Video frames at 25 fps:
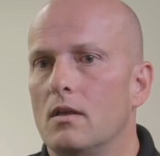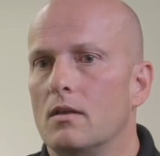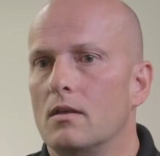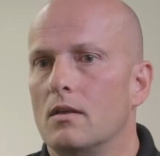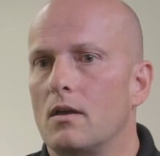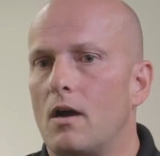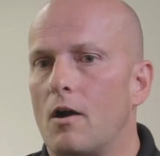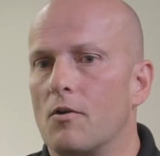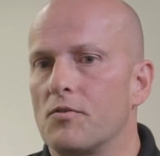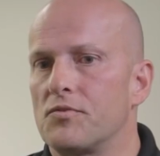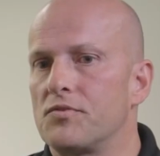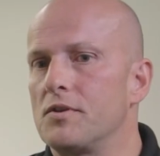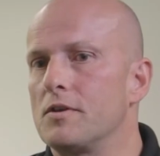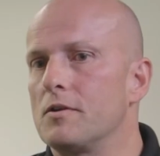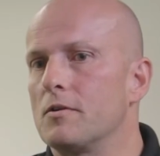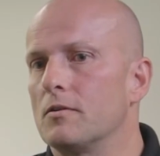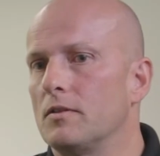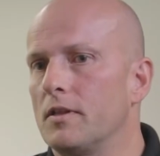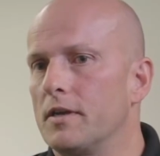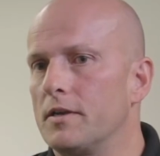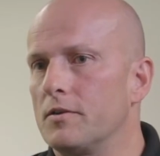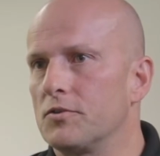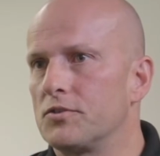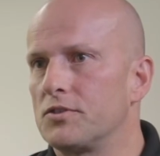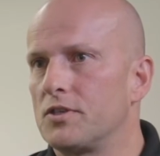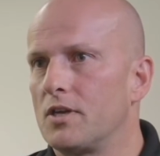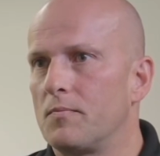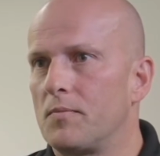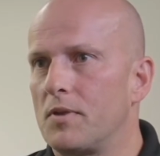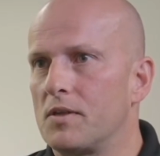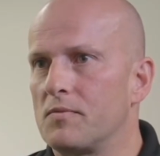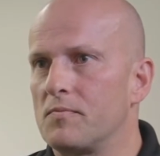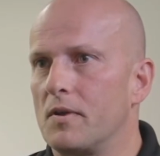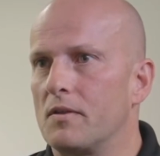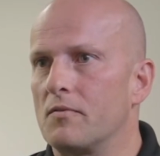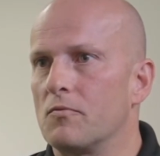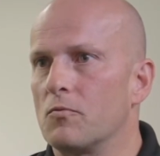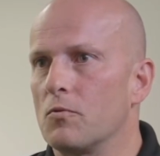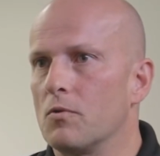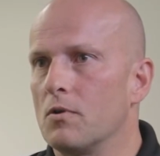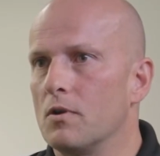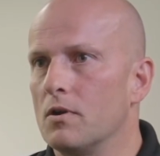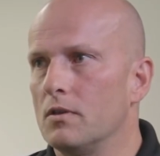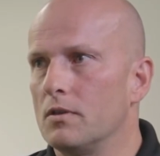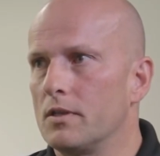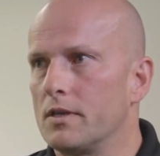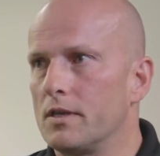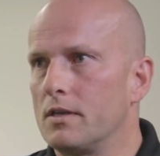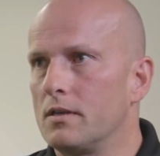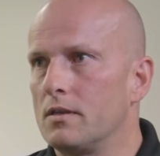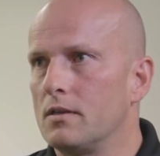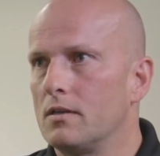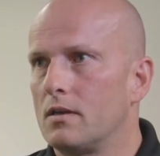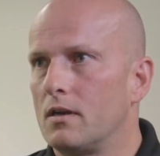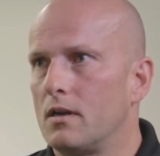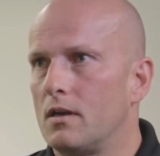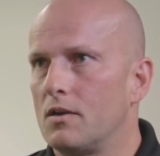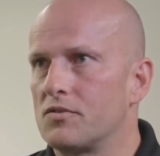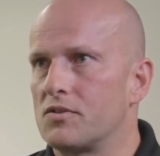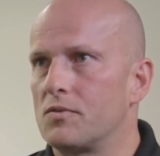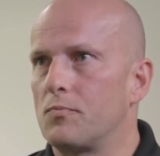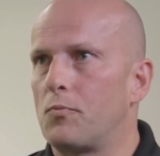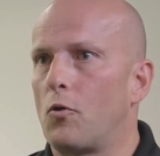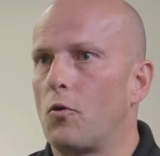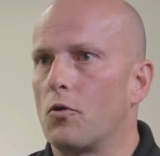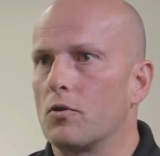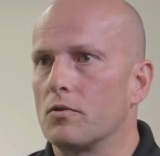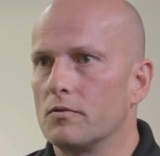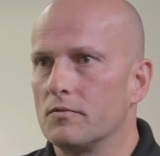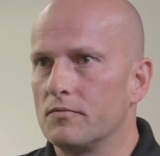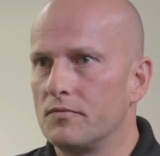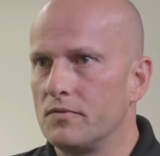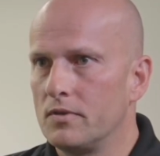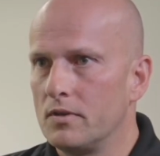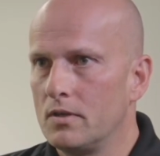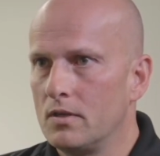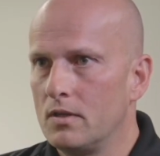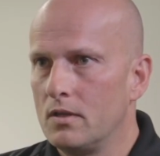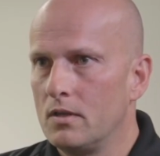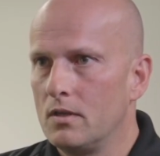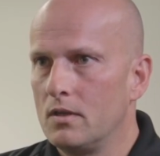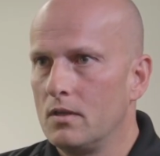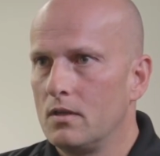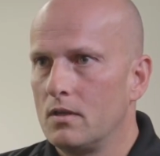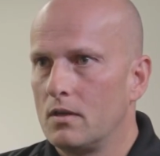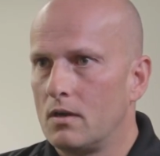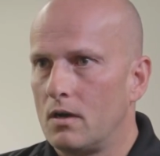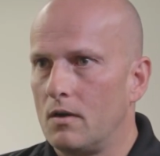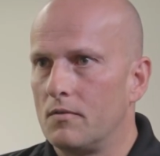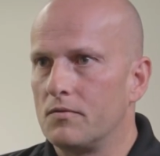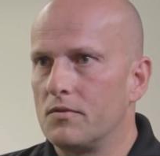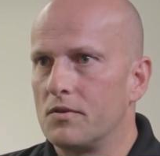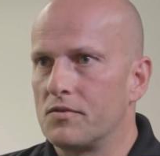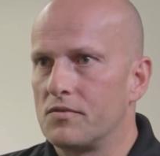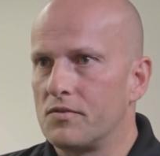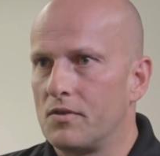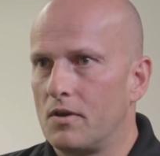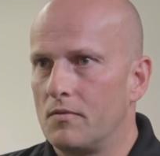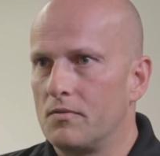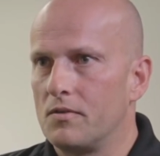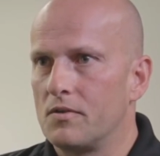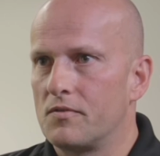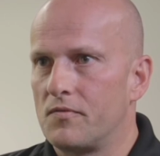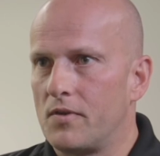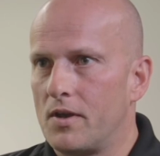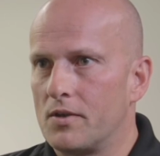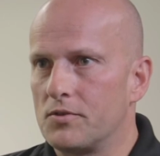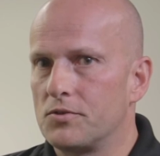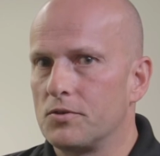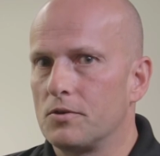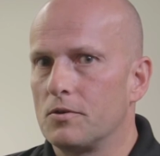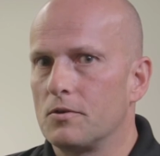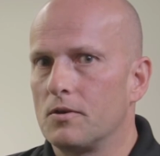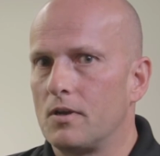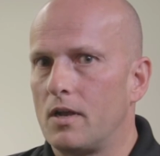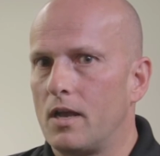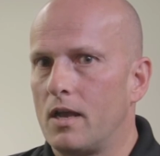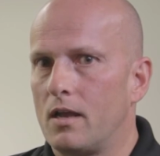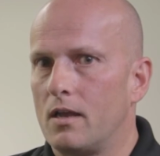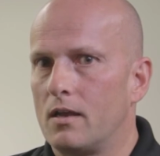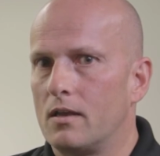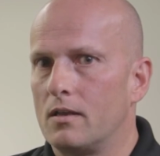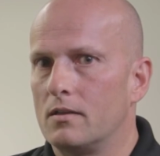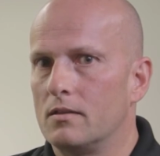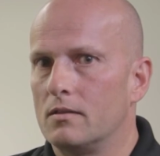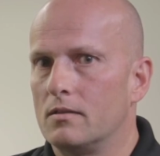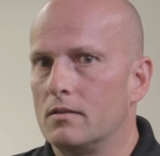Our senior leadership has been really supportive of this venture and